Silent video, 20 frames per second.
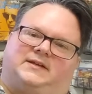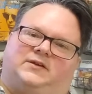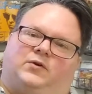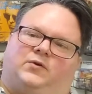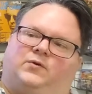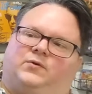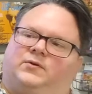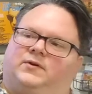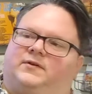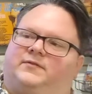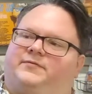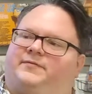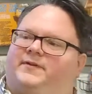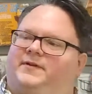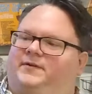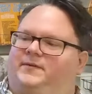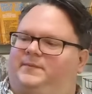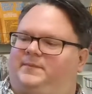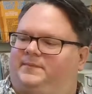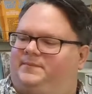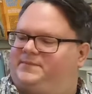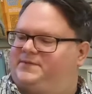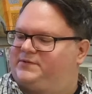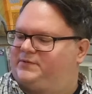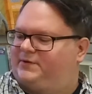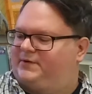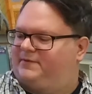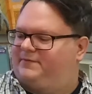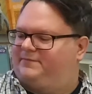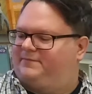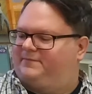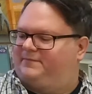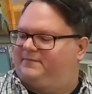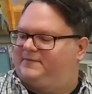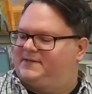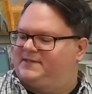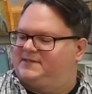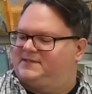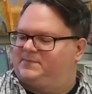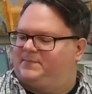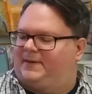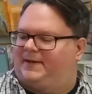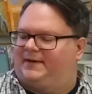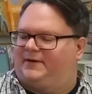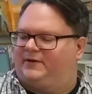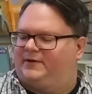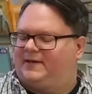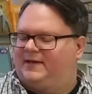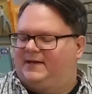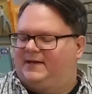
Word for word: horror film sort of inspired.